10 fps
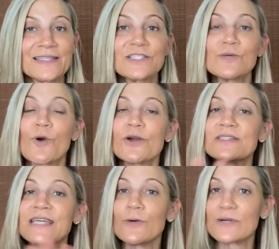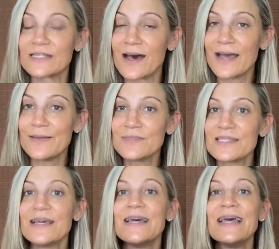to mark sacred times
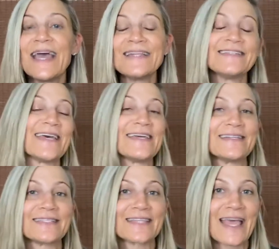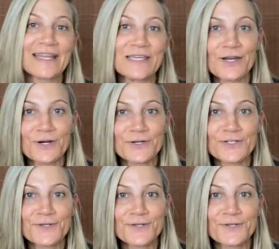and days and years."